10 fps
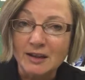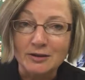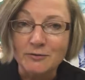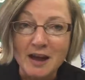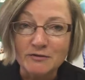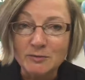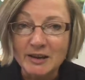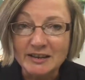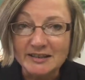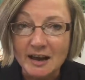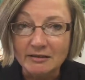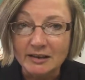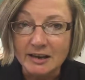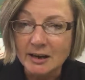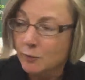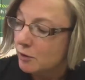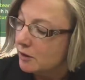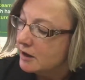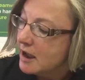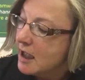They don't have to be exactly
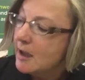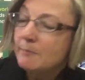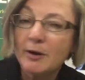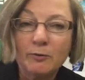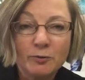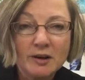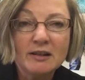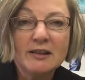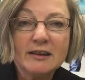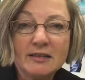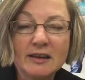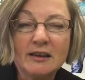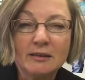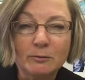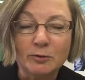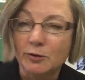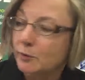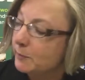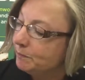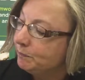equal, but really think
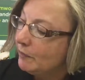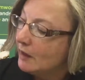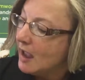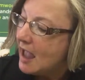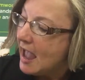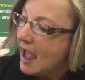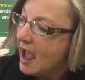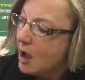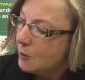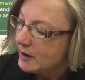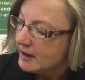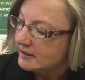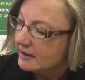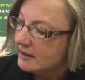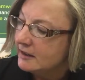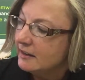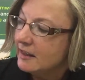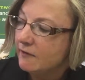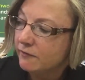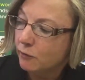through, how is it
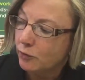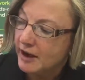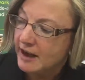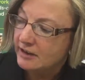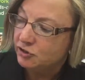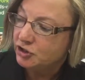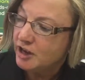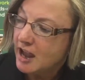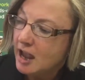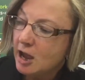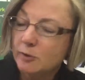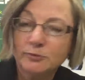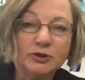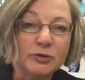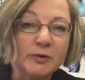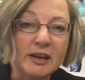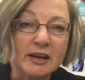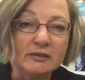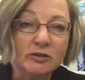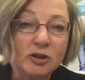that 4-H helped you in